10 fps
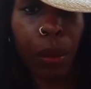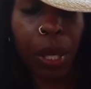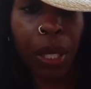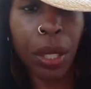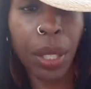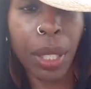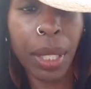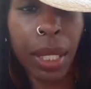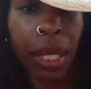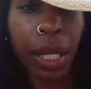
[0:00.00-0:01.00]
with your
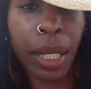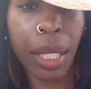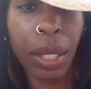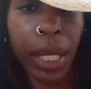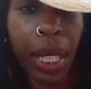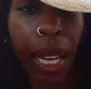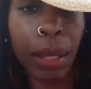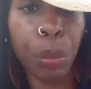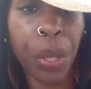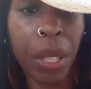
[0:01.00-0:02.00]

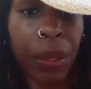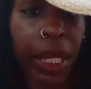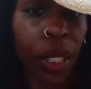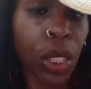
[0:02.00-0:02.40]
ill-gotten privilege.